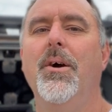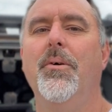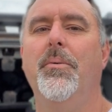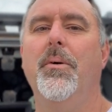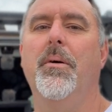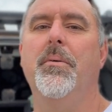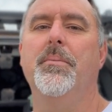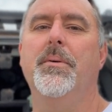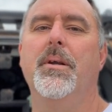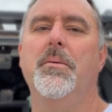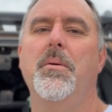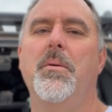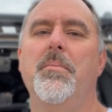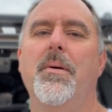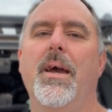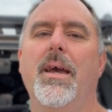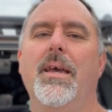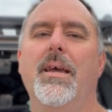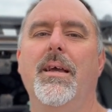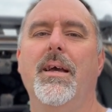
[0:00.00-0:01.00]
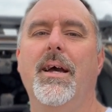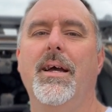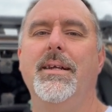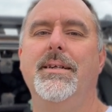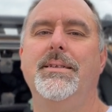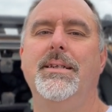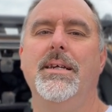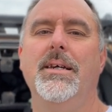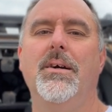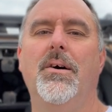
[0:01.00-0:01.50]
where I'm going to be making a
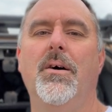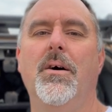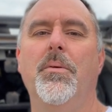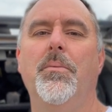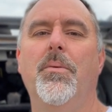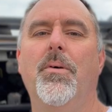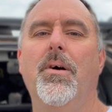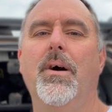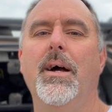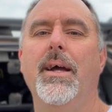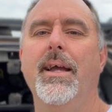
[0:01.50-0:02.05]
DIY